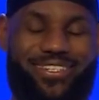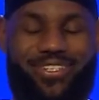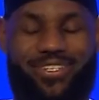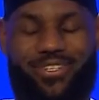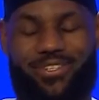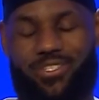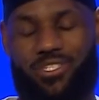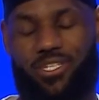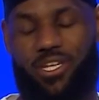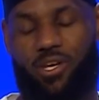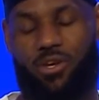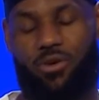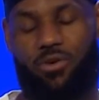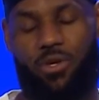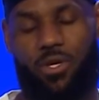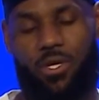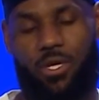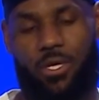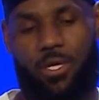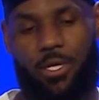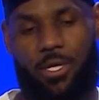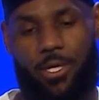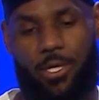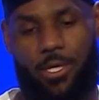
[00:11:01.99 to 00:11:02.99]
you know, so,
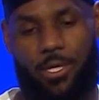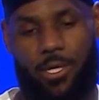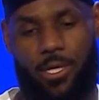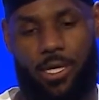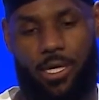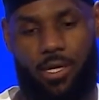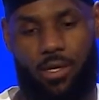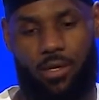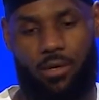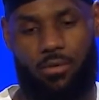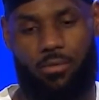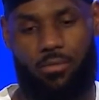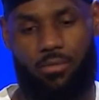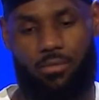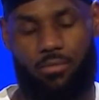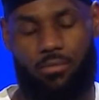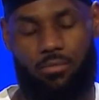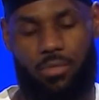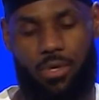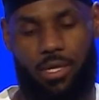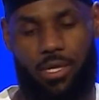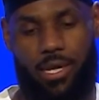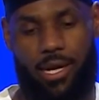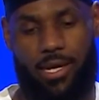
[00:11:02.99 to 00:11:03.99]

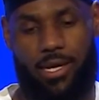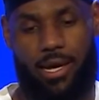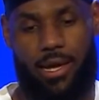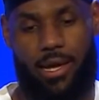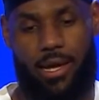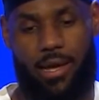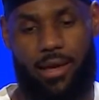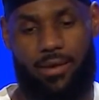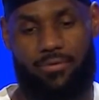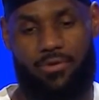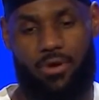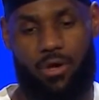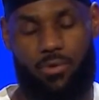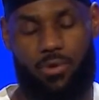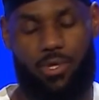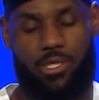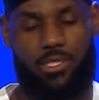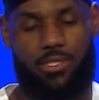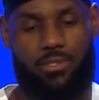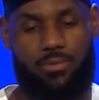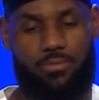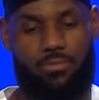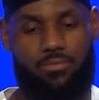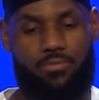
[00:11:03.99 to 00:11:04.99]
but like I've
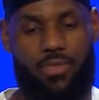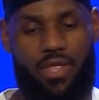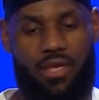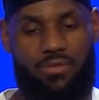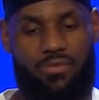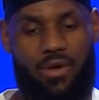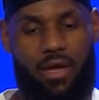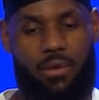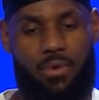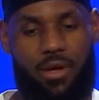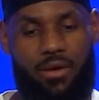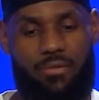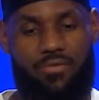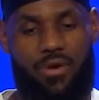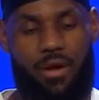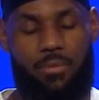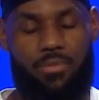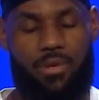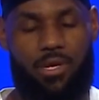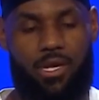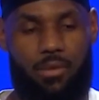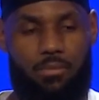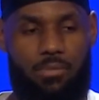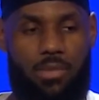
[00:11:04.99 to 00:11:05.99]
always, if
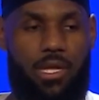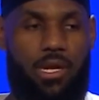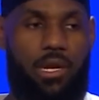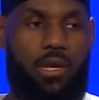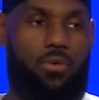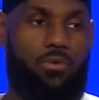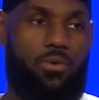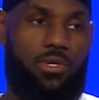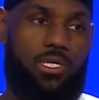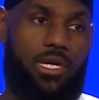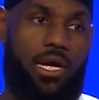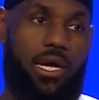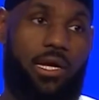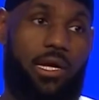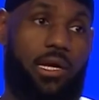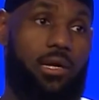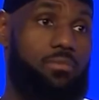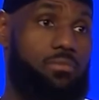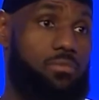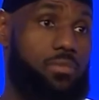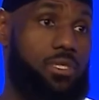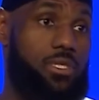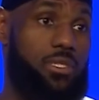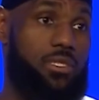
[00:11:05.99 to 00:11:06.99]
I'm committed, which I
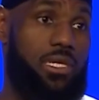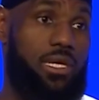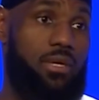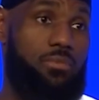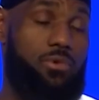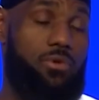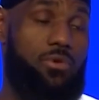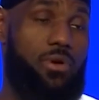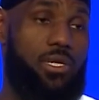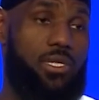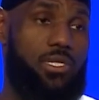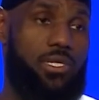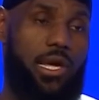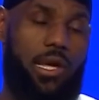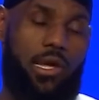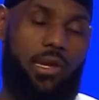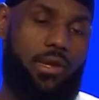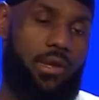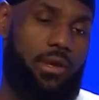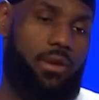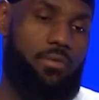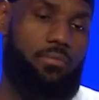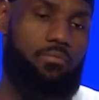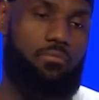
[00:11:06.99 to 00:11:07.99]
am, to Team USA,
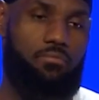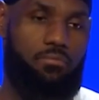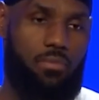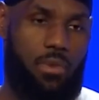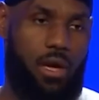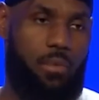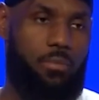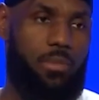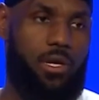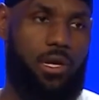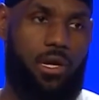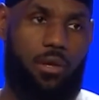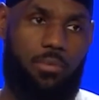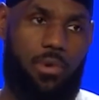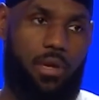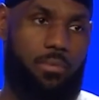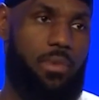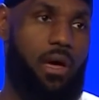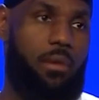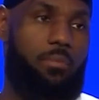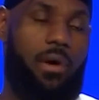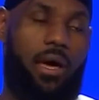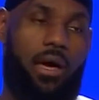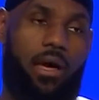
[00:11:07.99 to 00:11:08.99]
then I'm gonna
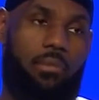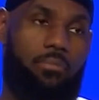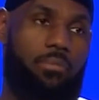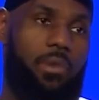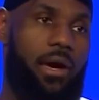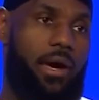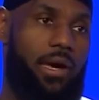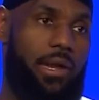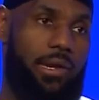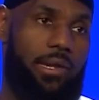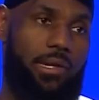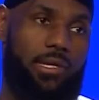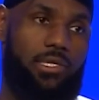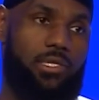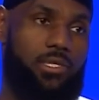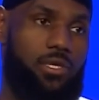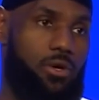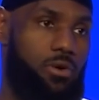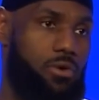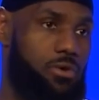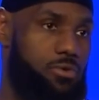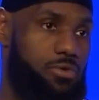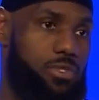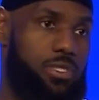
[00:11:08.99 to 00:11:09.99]
commit my mind, body, and
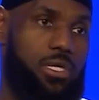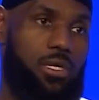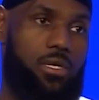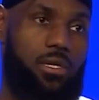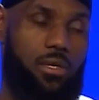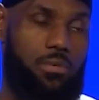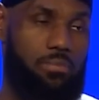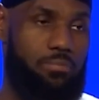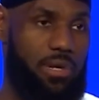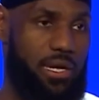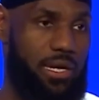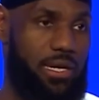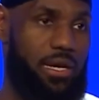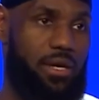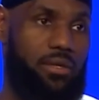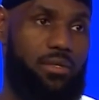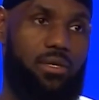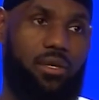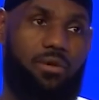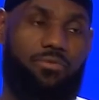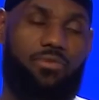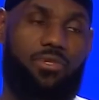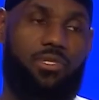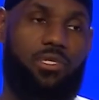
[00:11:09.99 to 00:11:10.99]
soul to being
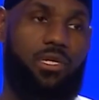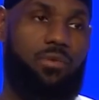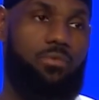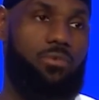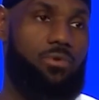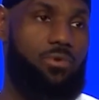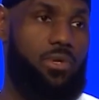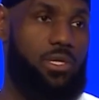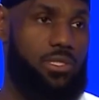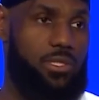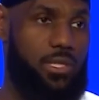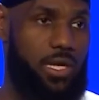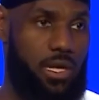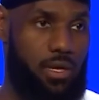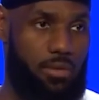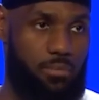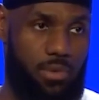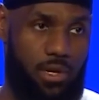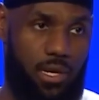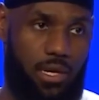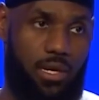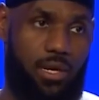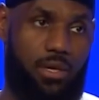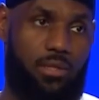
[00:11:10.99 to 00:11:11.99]
out there for Team USA,
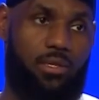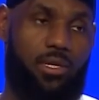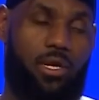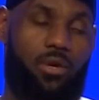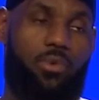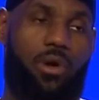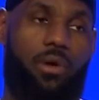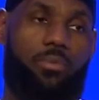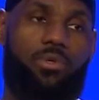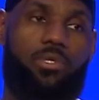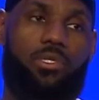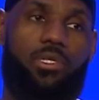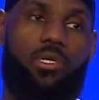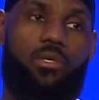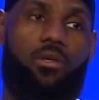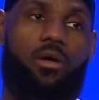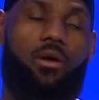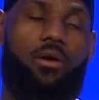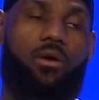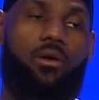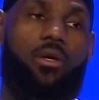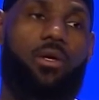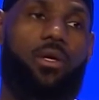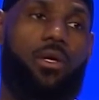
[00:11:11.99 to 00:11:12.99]
being out there
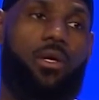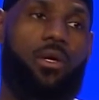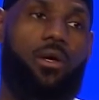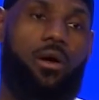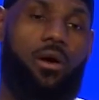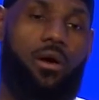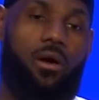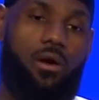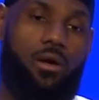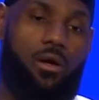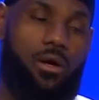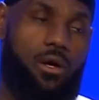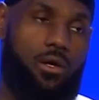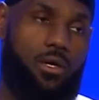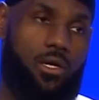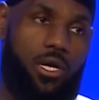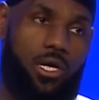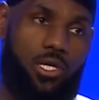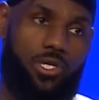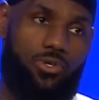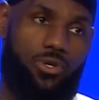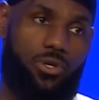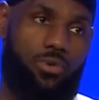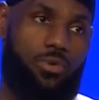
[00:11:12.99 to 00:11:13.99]
representing our
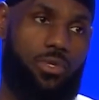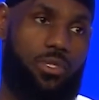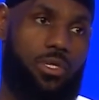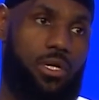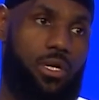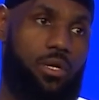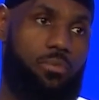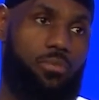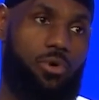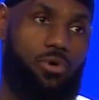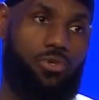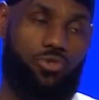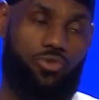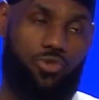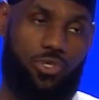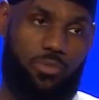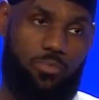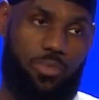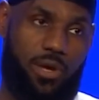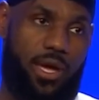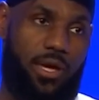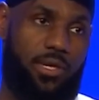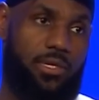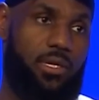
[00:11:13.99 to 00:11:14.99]
country with the utmost
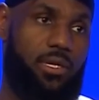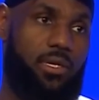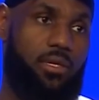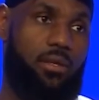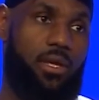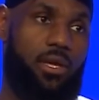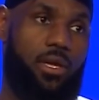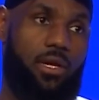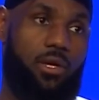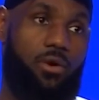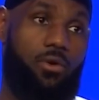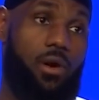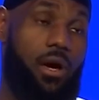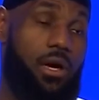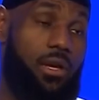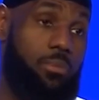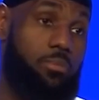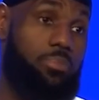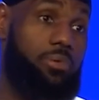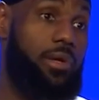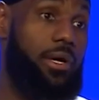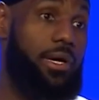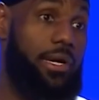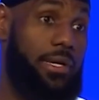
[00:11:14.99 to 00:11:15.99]
respect and go out
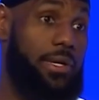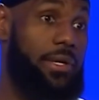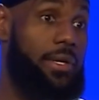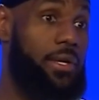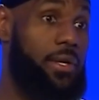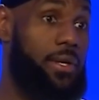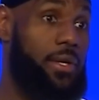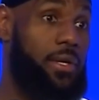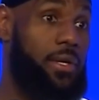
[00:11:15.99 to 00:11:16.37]
and play.